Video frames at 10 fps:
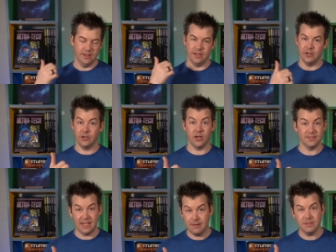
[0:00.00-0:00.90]
that could
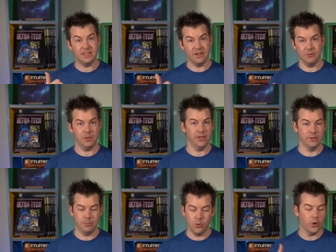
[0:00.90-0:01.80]
cause damage to everybody on
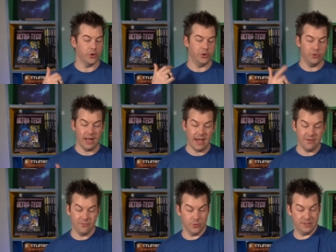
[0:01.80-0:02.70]
the board. You could
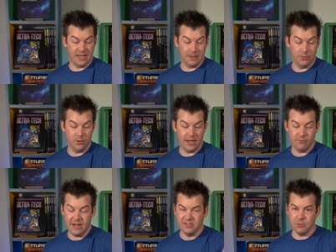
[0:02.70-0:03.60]
have, for example, a
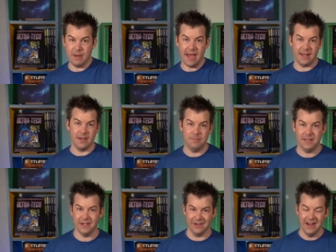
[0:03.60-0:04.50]
Razorback
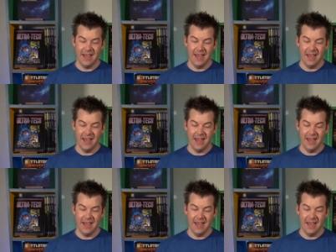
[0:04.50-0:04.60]
appear,